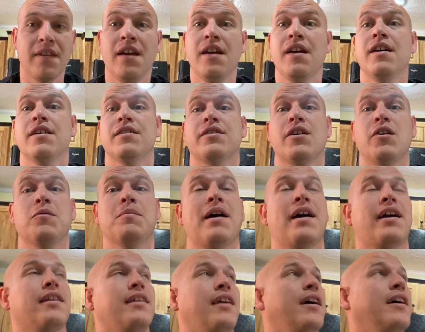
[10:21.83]
So we're
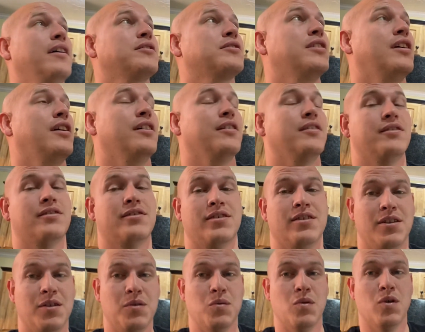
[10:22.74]
back in the house now. It's a
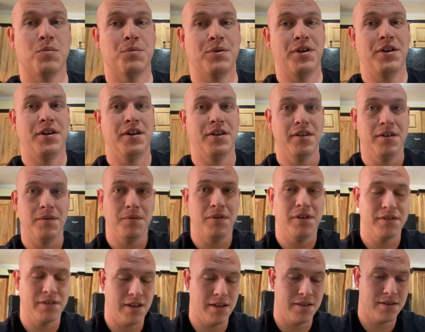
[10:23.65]
little warmer in here than it
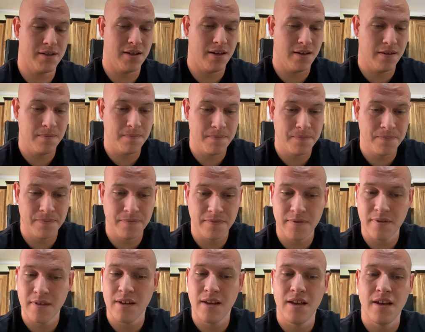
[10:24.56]
was outside.
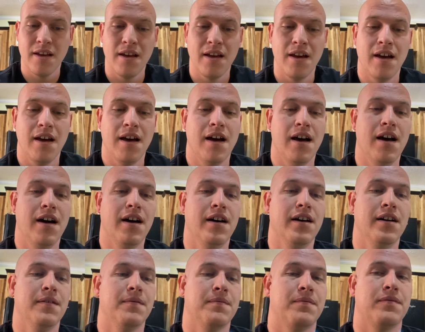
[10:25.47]

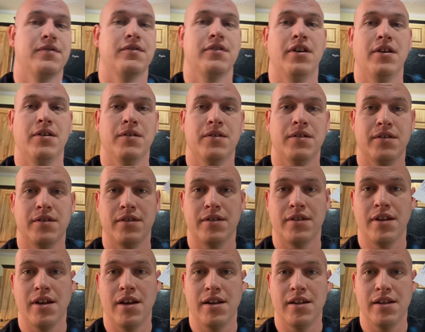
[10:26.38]
So
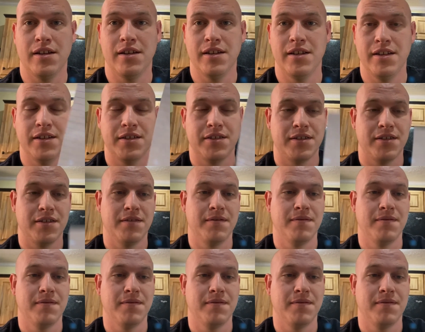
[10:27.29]
got a little list.